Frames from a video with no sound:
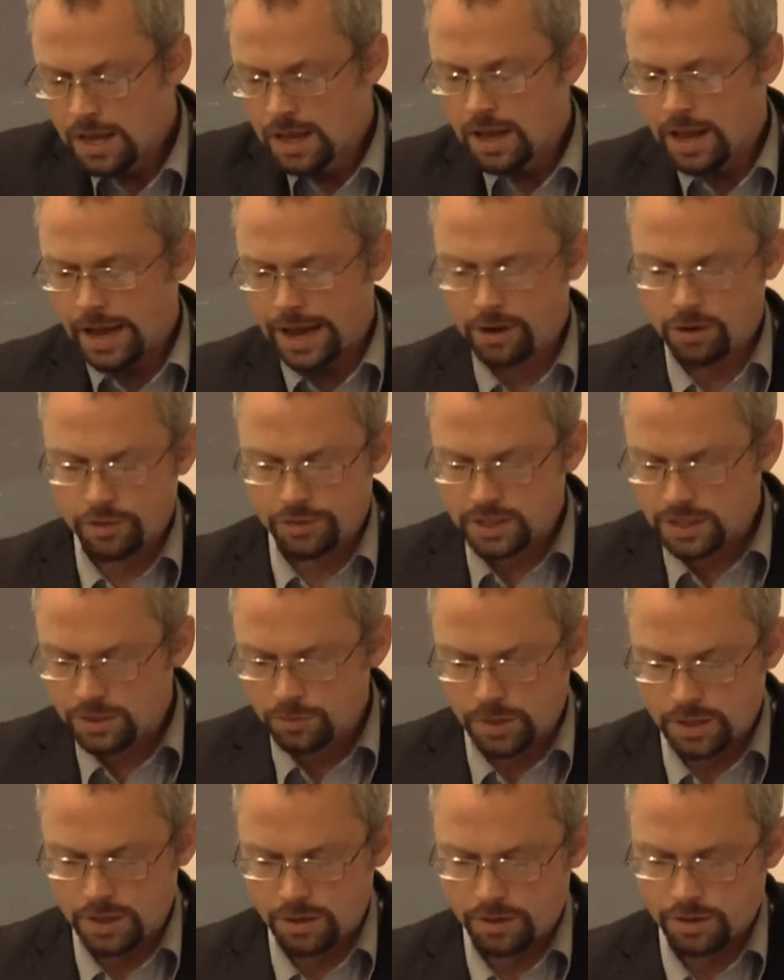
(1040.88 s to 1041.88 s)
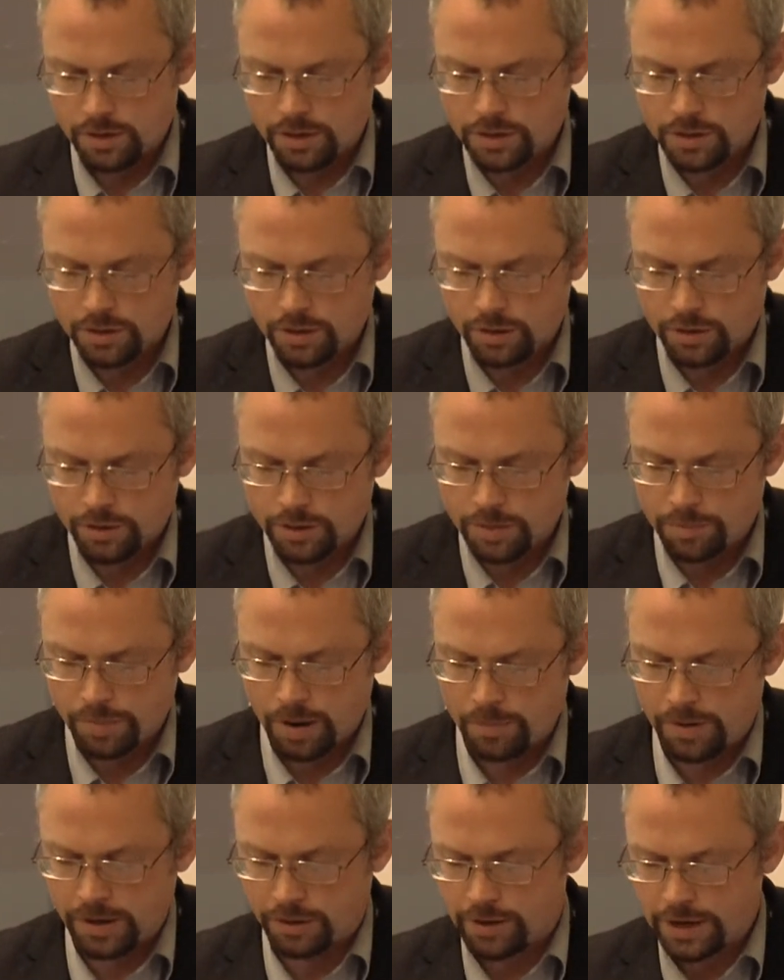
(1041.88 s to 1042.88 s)
And obviously it's not on the
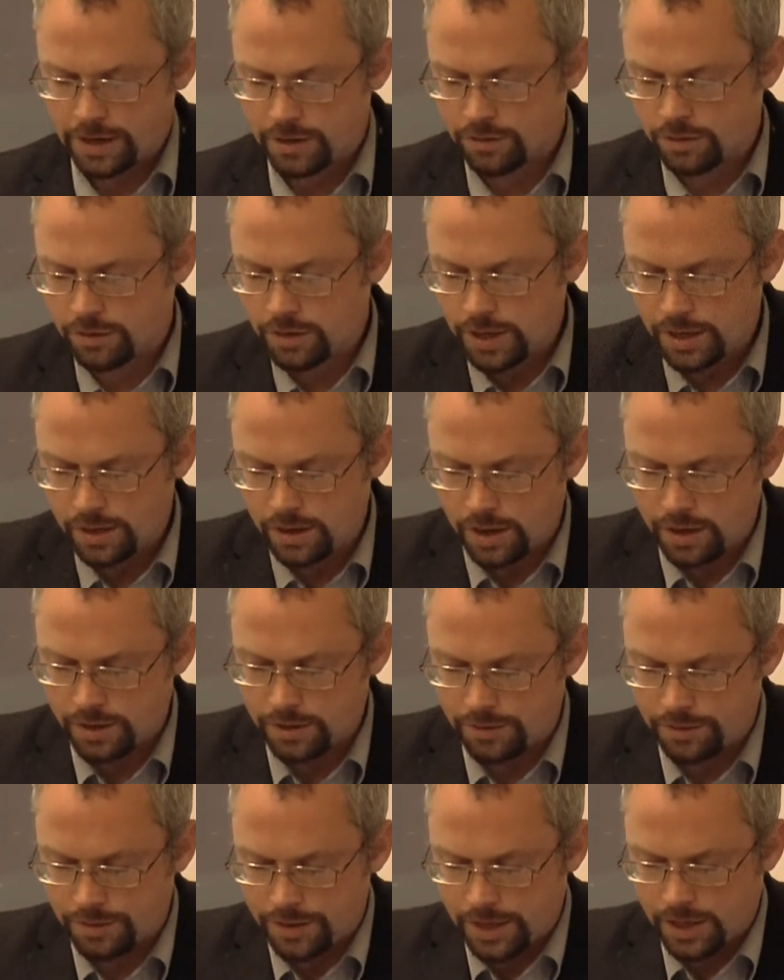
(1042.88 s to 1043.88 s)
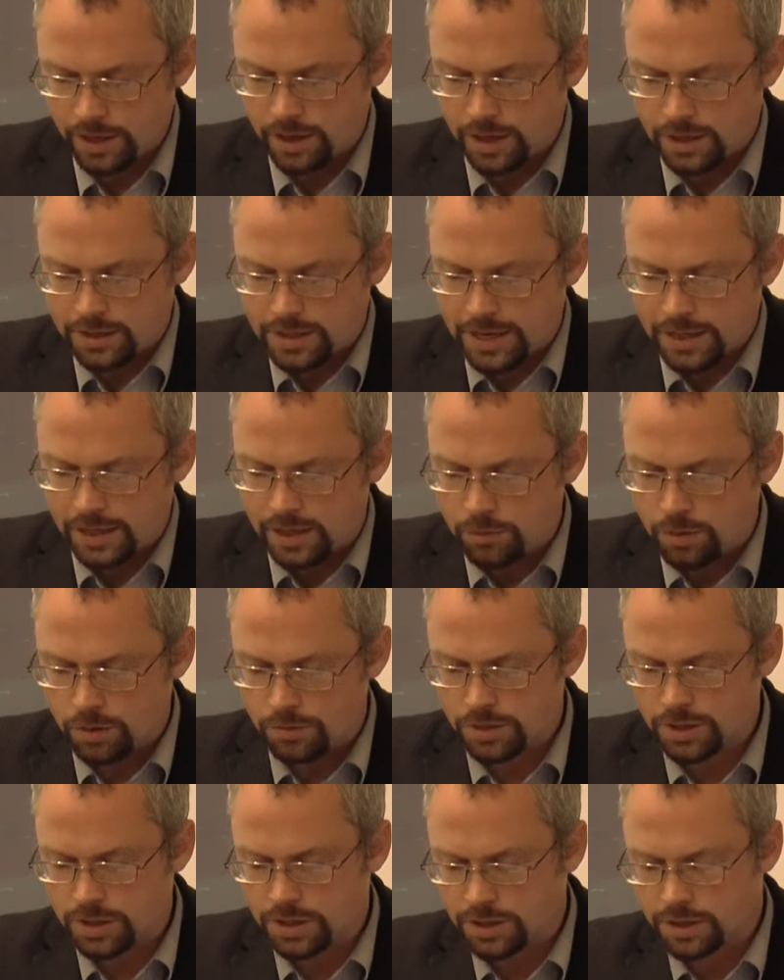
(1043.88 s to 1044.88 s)
public record, I don't think, exactly what
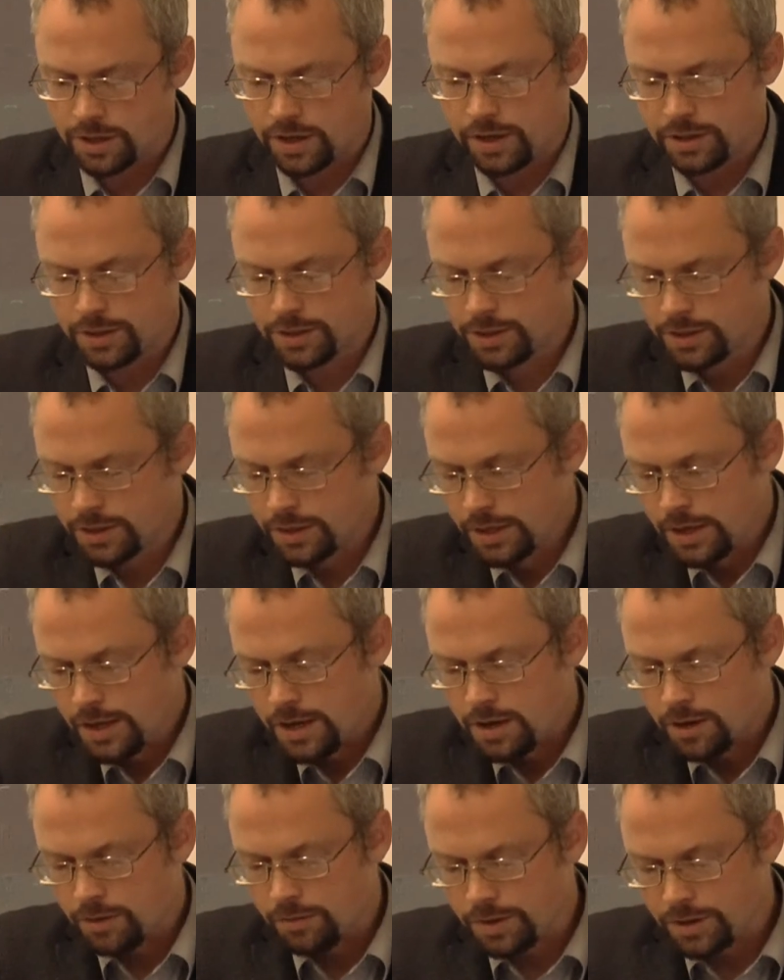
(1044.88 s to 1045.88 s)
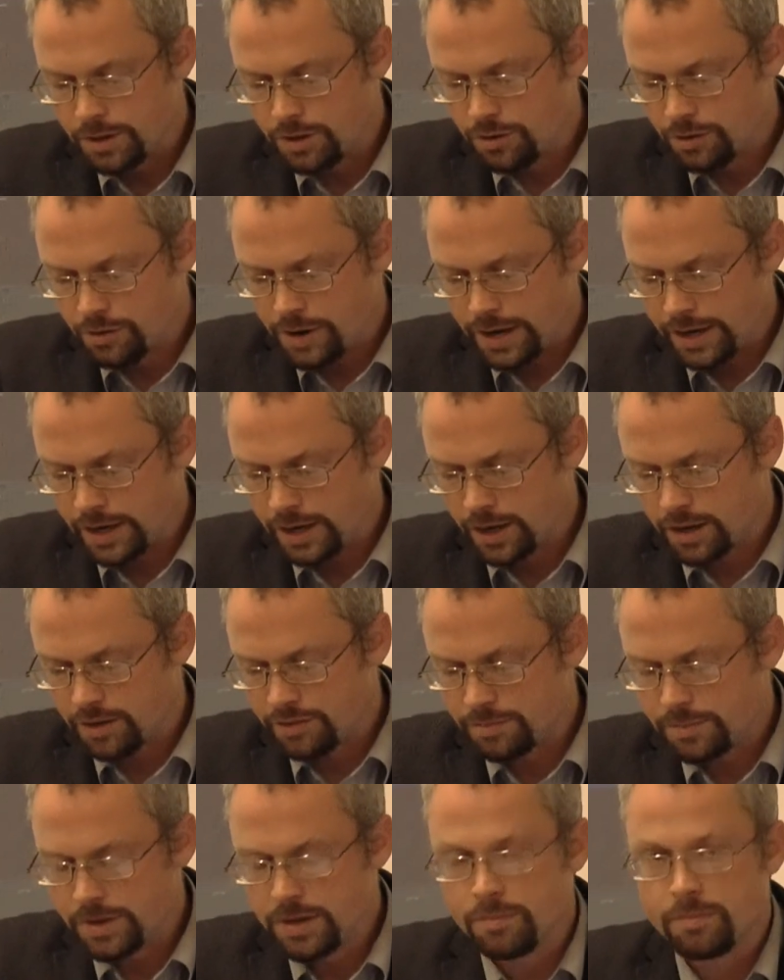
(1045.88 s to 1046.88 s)
was discussed with the Ukrainian
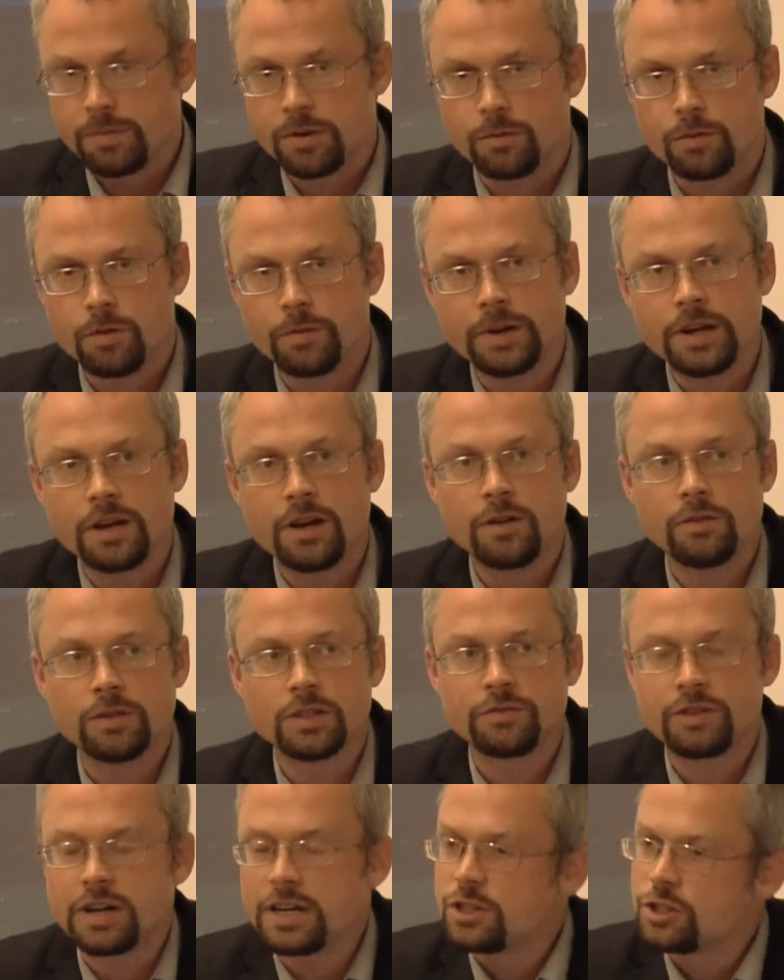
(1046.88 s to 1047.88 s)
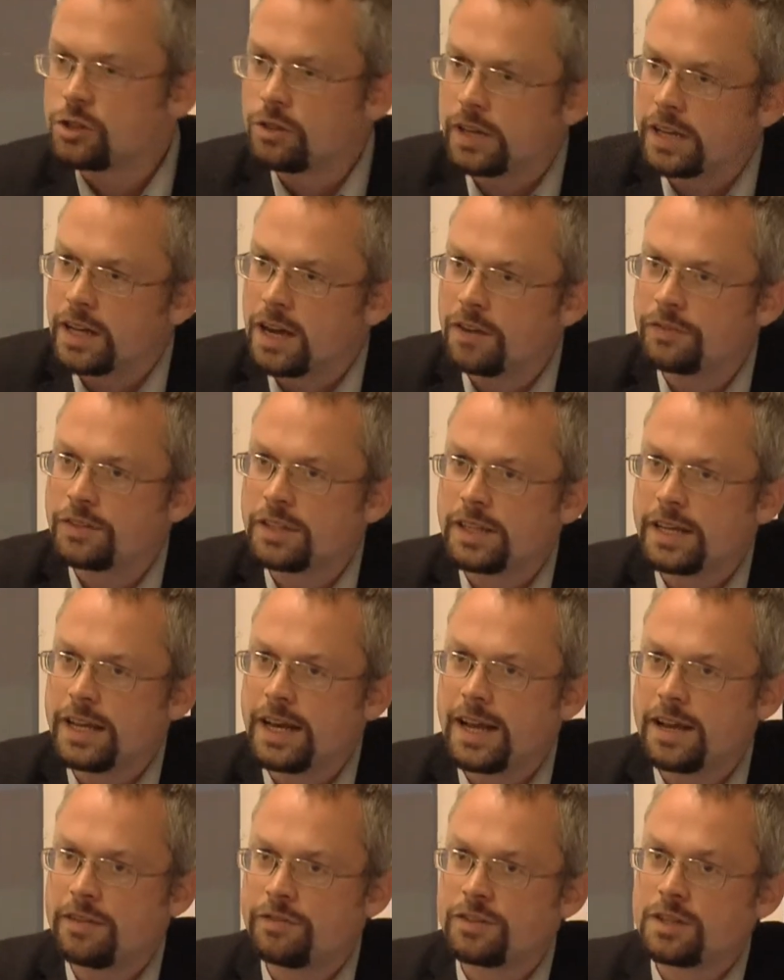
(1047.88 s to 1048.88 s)
government, but what we know is very shortly after they
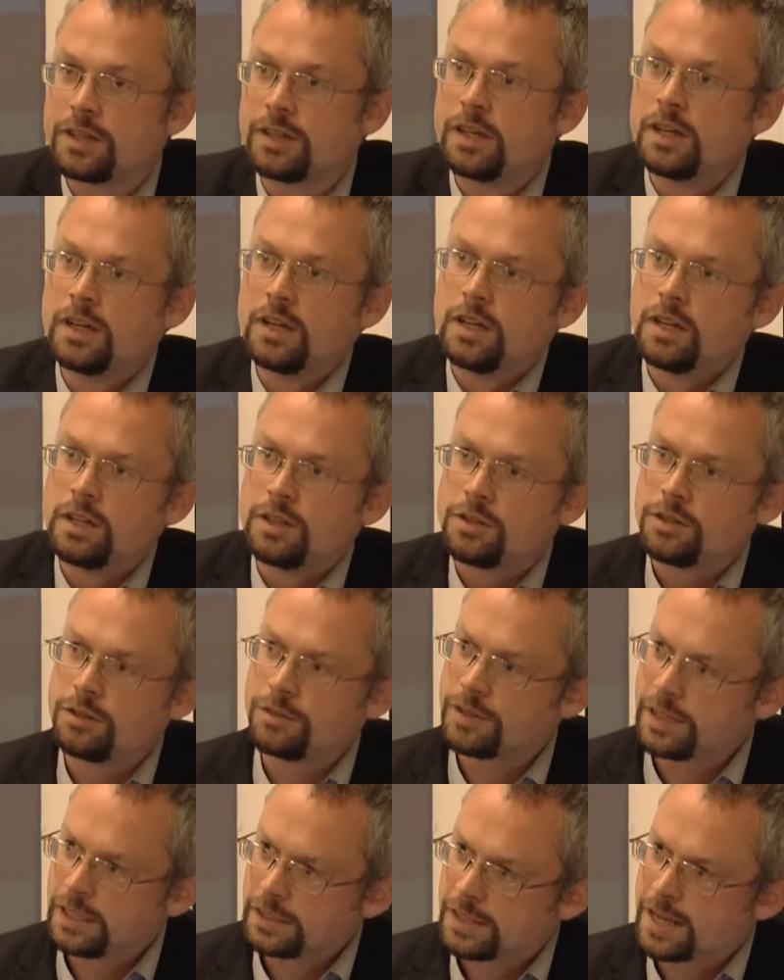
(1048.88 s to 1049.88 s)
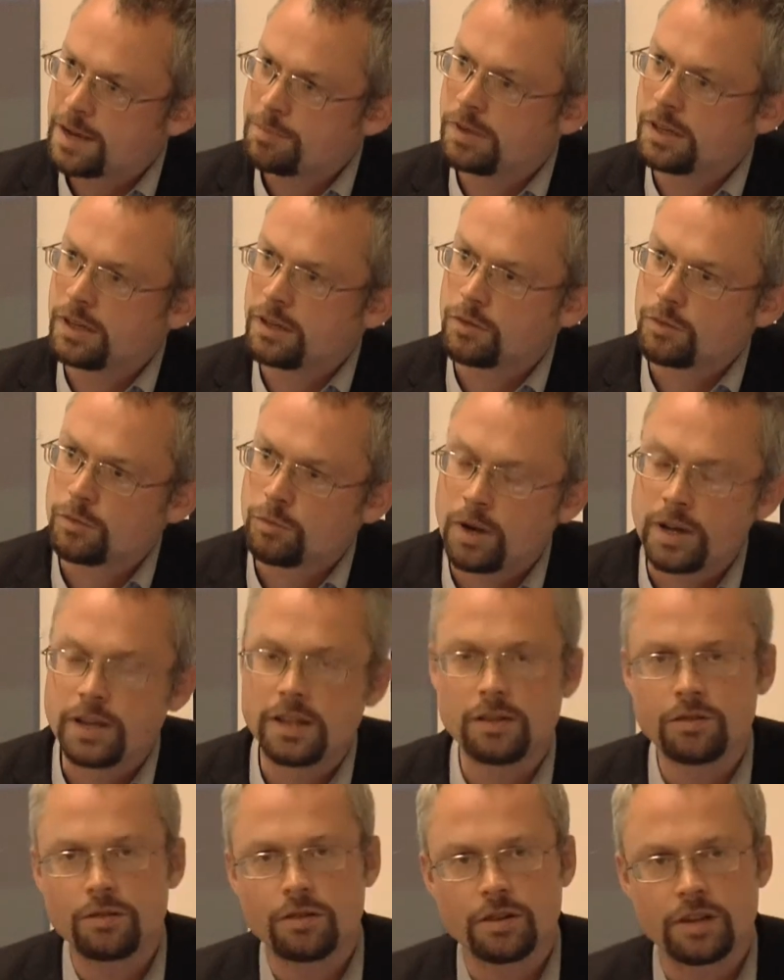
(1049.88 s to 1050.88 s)
left, two things happened.
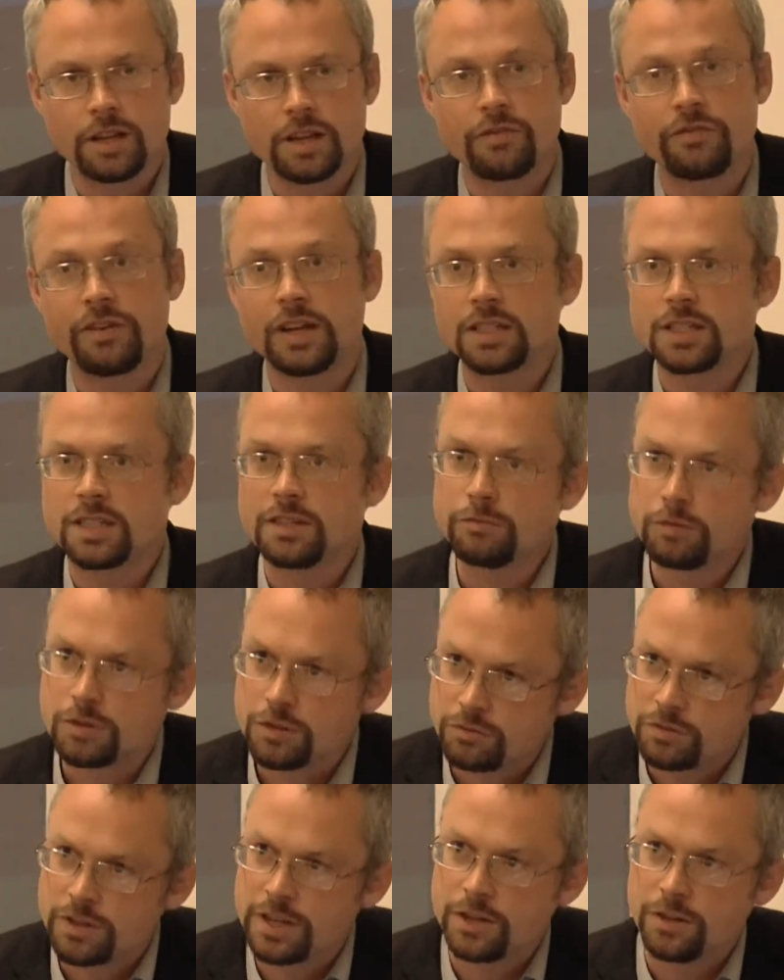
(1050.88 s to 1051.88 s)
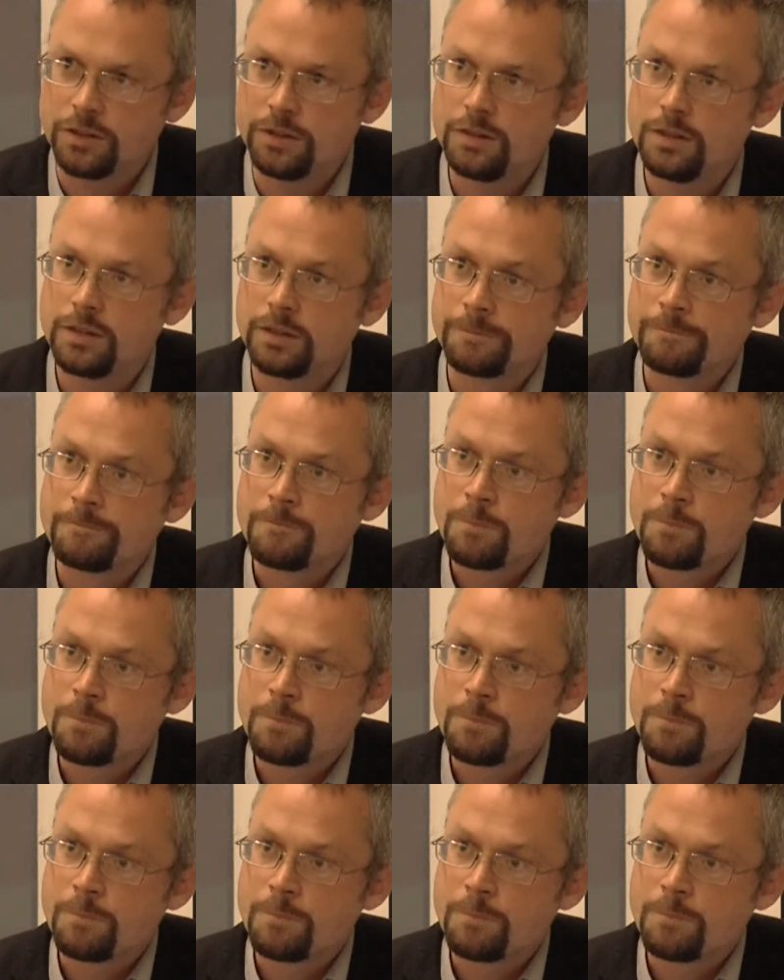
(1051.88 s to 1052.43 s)
One, the offensive was renewed,